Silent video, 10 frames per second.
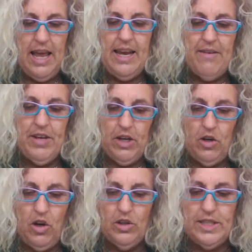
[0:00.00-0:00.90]
and having a
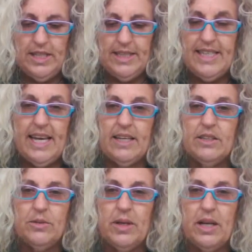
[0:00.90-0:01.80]
close-knit
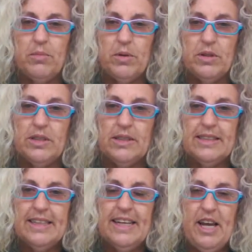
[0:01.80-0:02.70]
seconds really would.
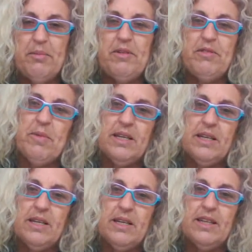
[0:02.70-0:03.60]
Coming from
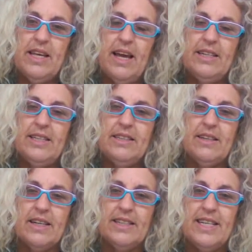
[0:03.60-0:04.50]
Alberton in the
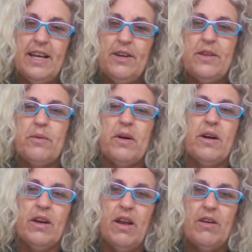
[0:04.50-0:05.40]
80s, I can tell you there
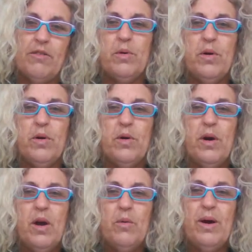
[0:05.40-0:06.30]
were a lot of
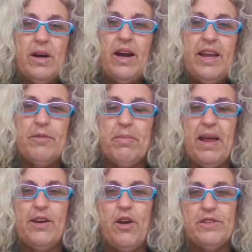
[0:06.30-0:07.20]
people, one guy even
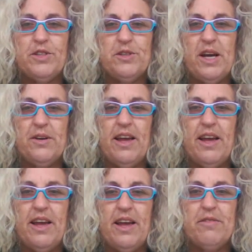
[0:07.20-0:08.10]
played over
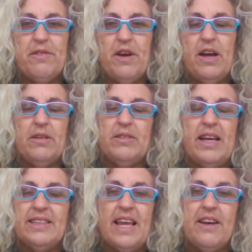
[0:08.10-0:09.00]
200
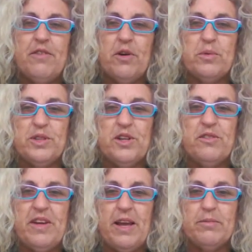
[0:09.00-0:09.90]
SANFL
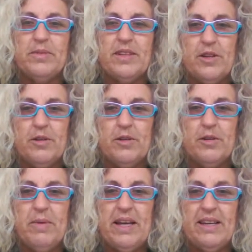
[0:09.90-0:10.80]
reserve games
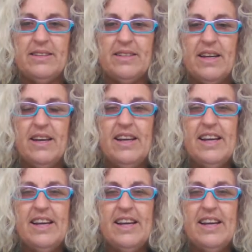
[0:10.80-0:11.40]
for the Maggies.